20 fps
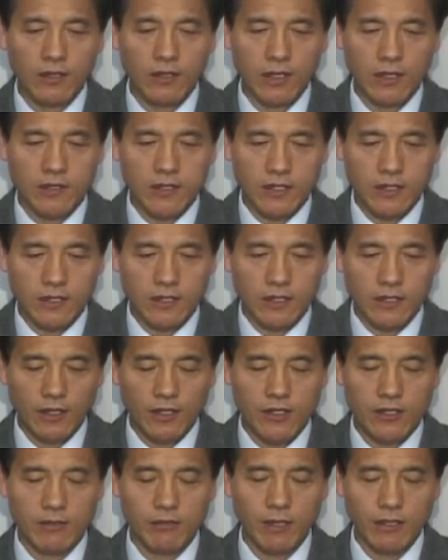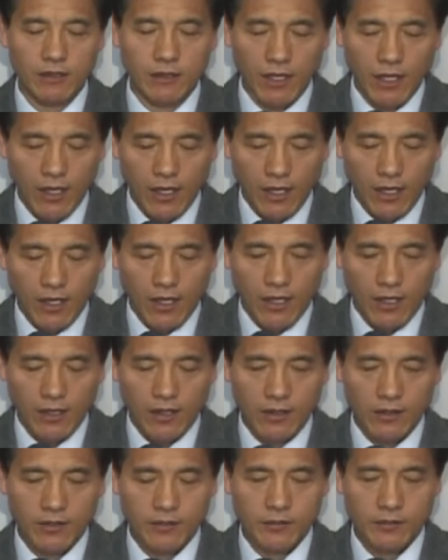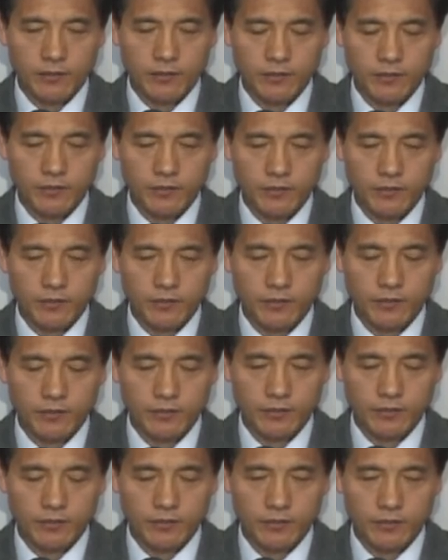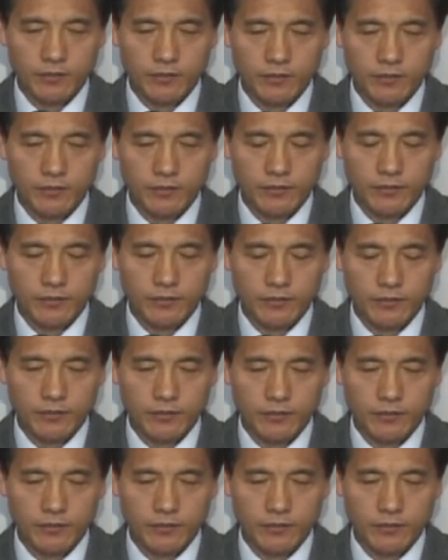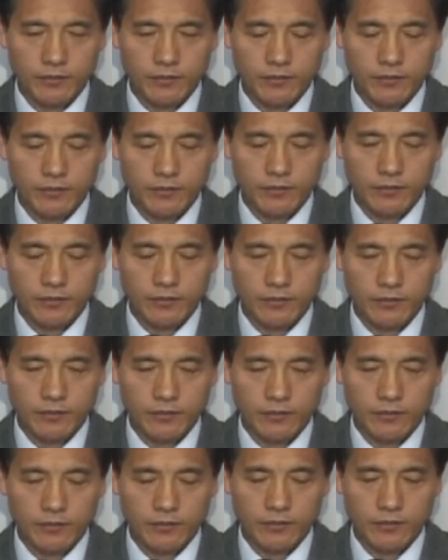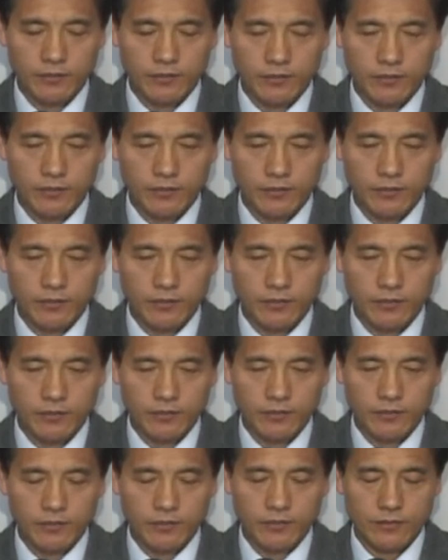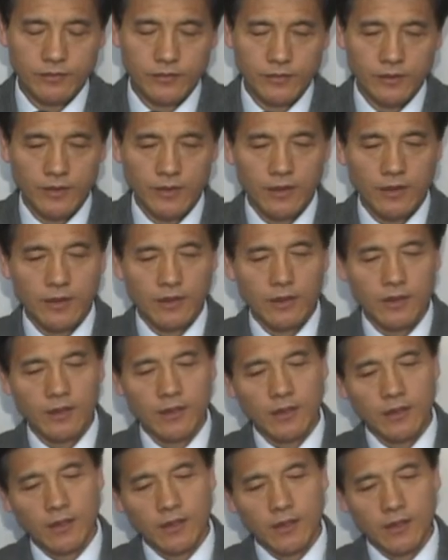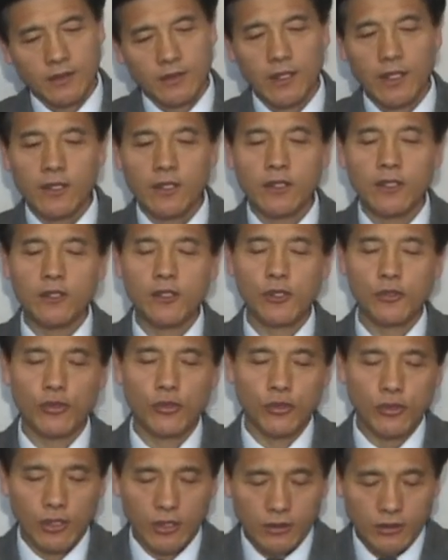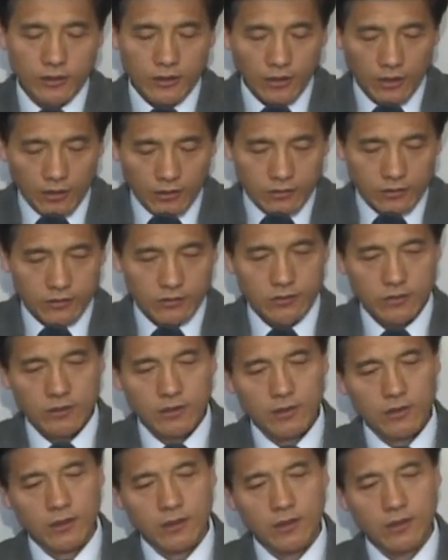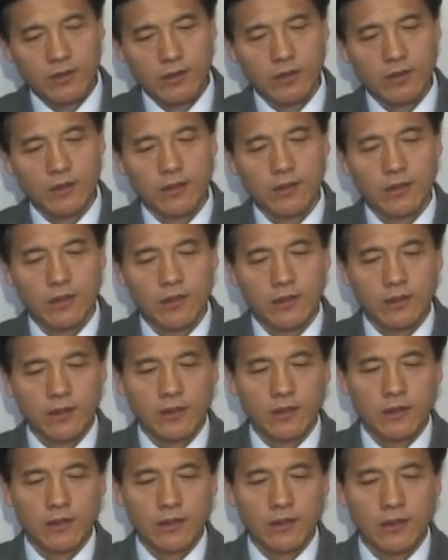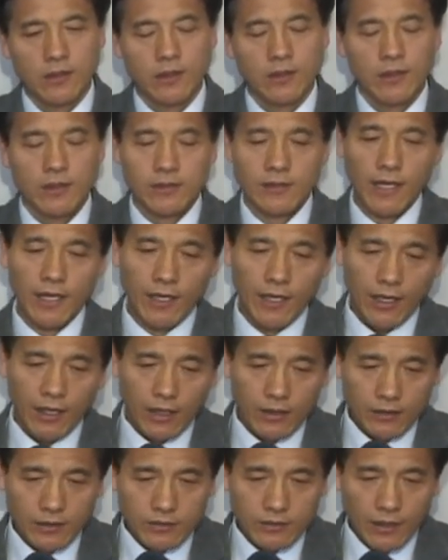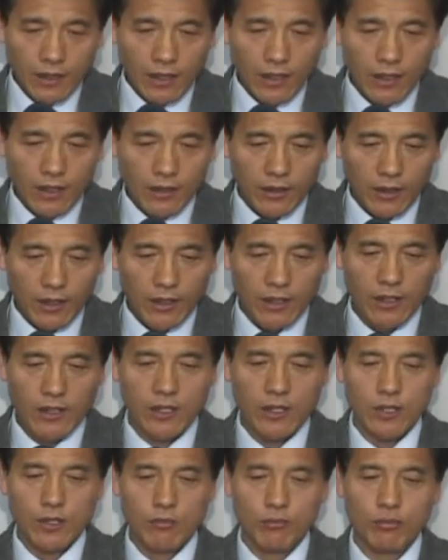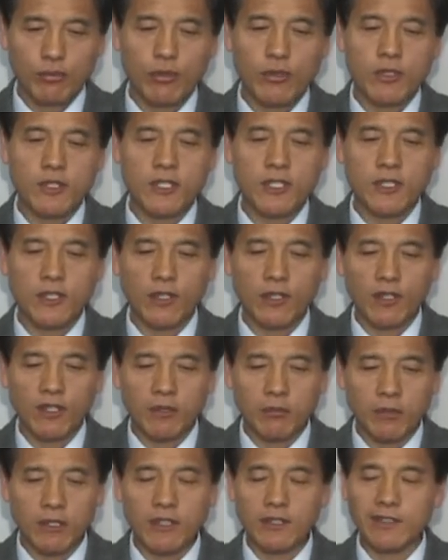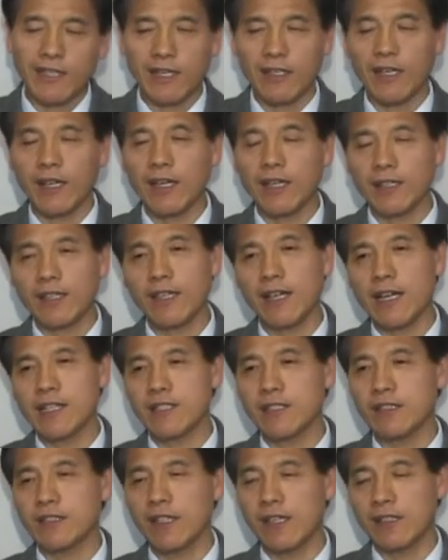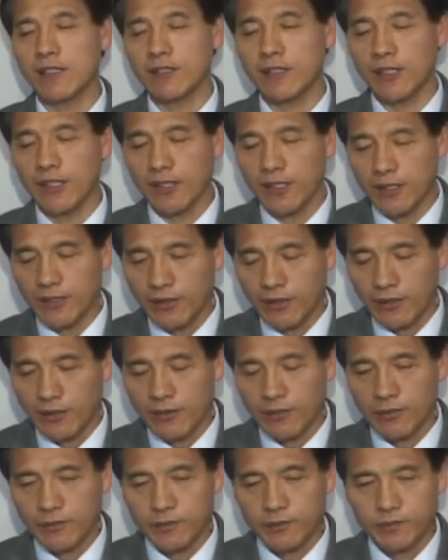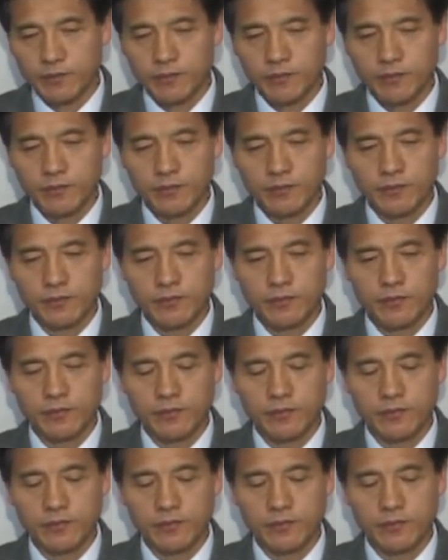Great troubles are the problem, but the problem is anxiety and fear of troubles. We must not be anxious or be afraid when we face